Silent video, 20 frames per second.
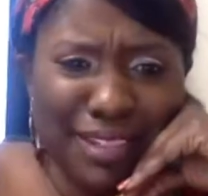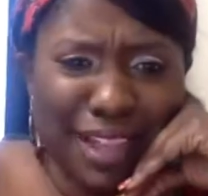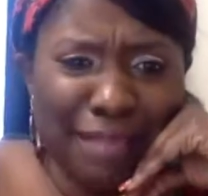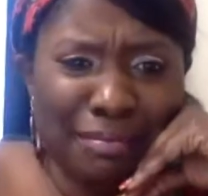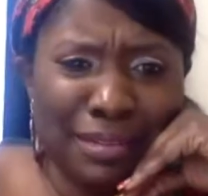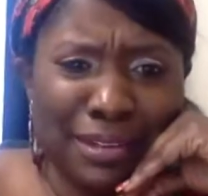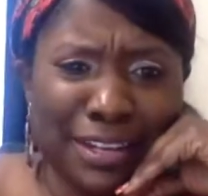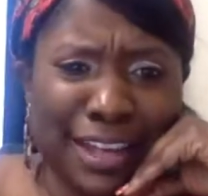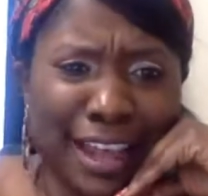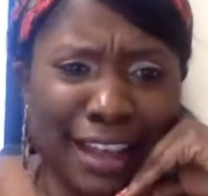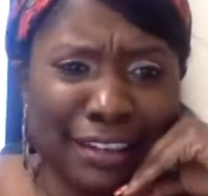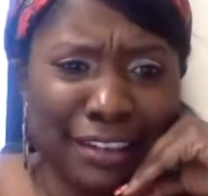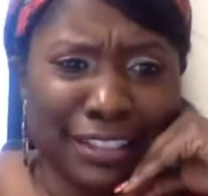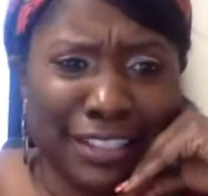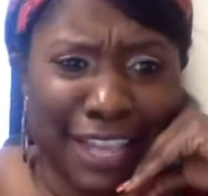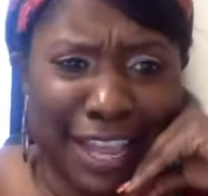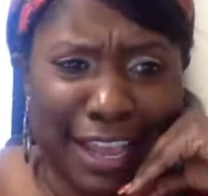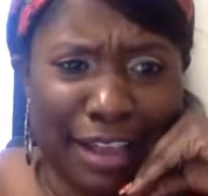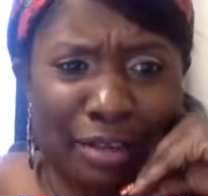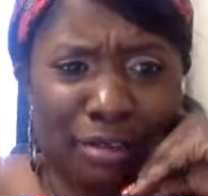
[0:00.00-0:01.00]
I've been out of
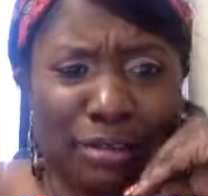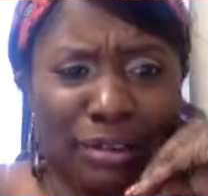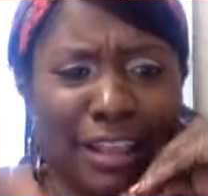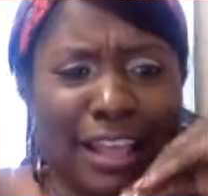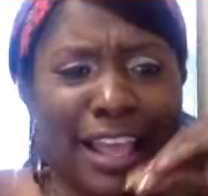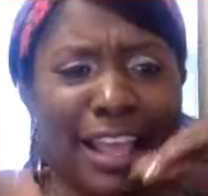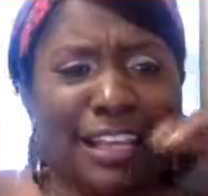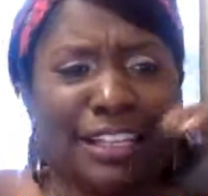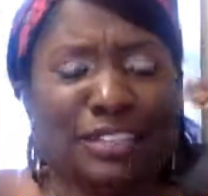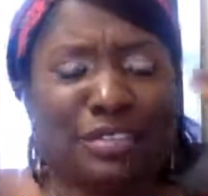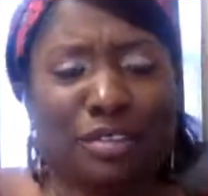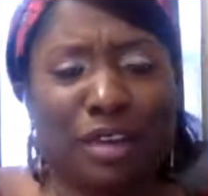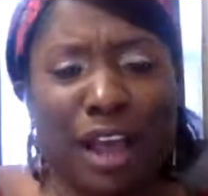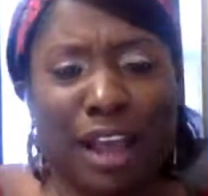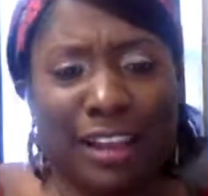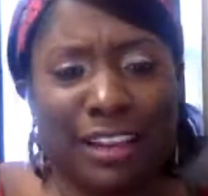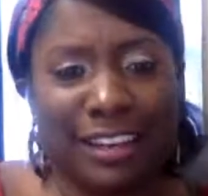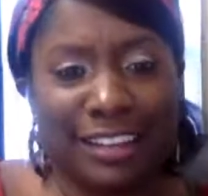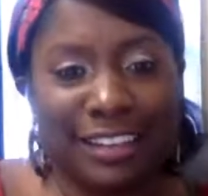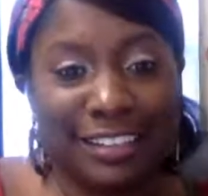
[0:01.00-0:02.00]
town, so
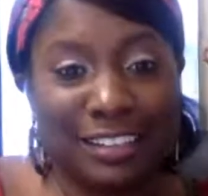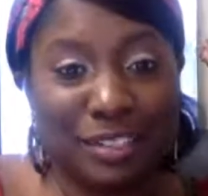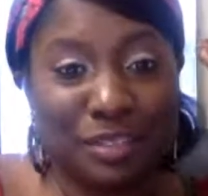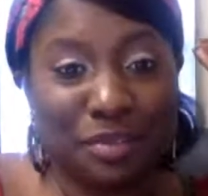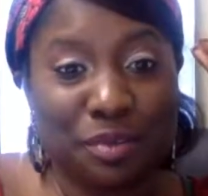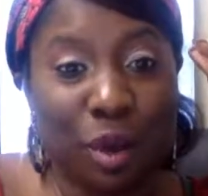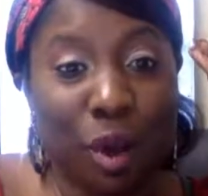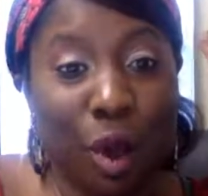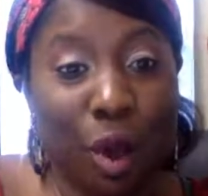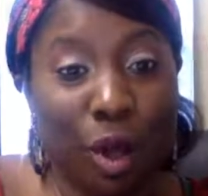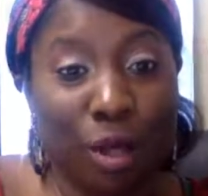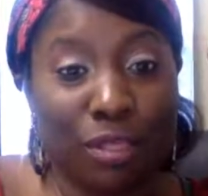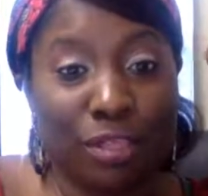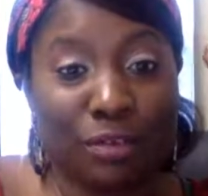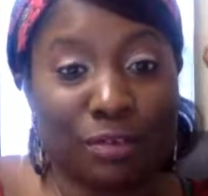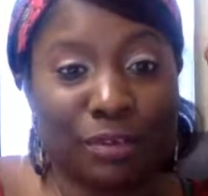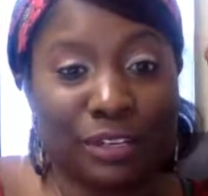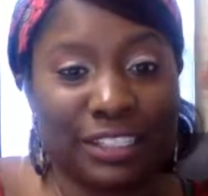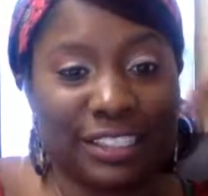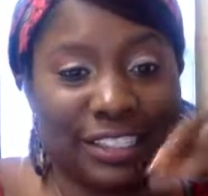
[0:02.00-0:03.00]
I didn't do all
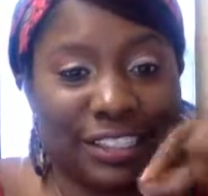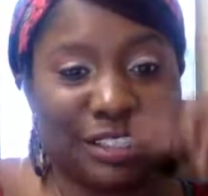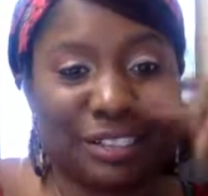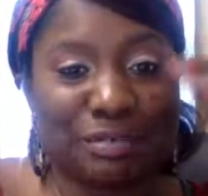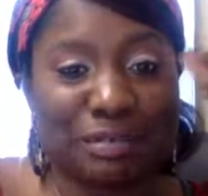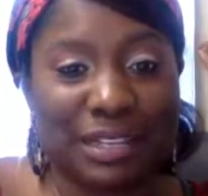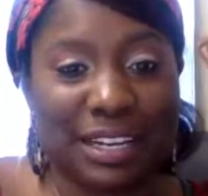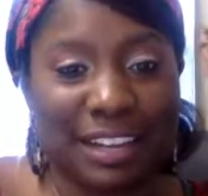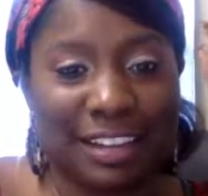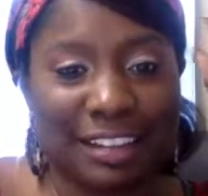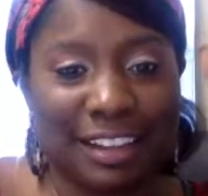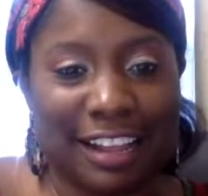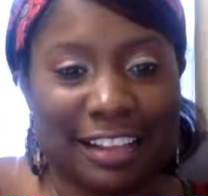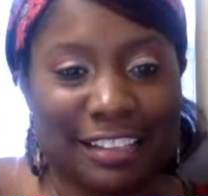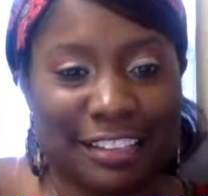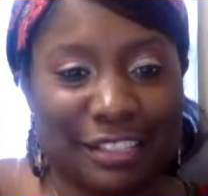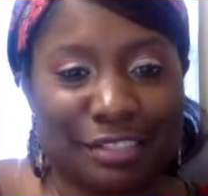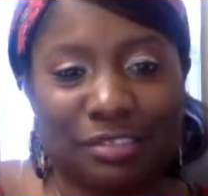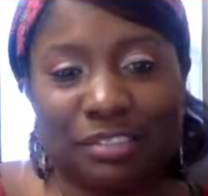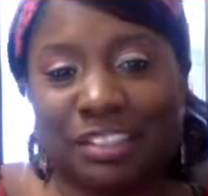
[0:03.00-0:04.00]
the research, but I
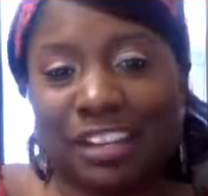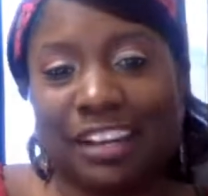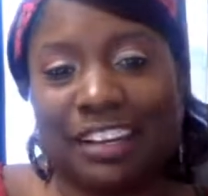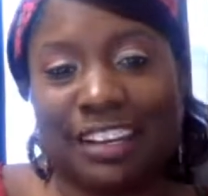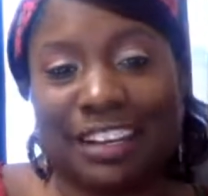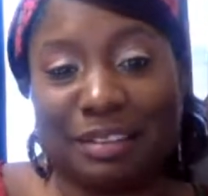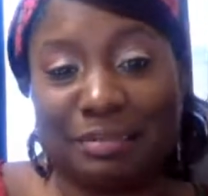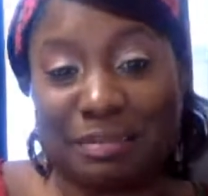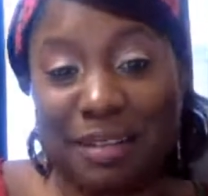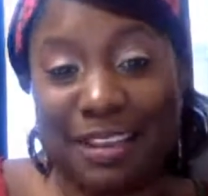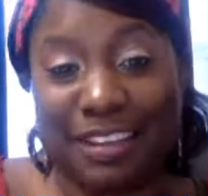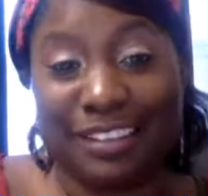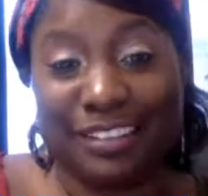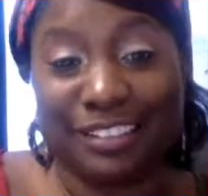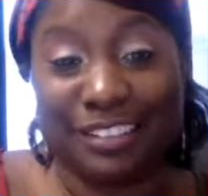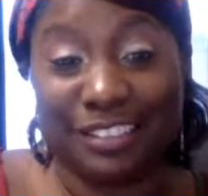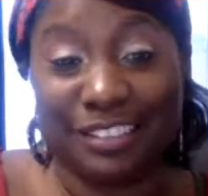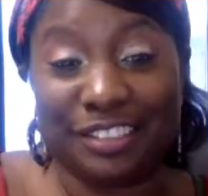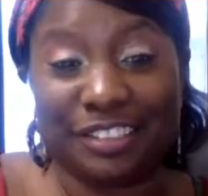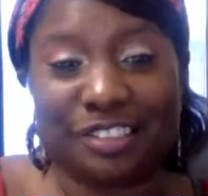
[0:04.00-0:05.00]
still try to keep my ear
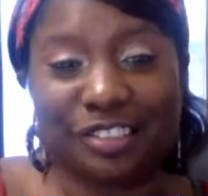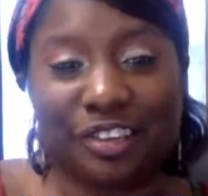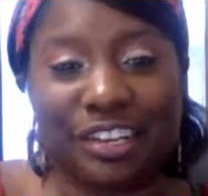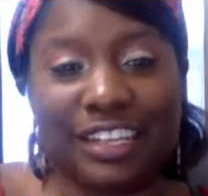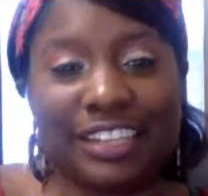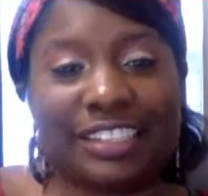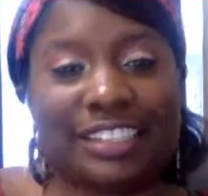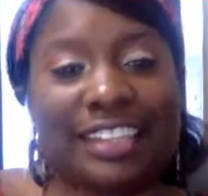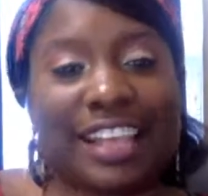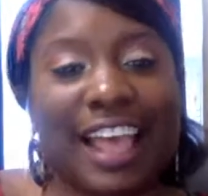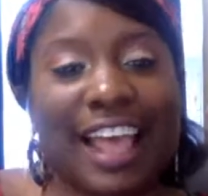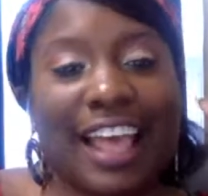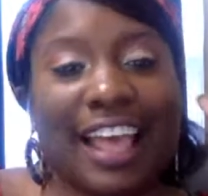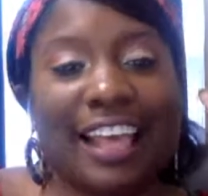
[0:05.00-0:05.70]
to the streets.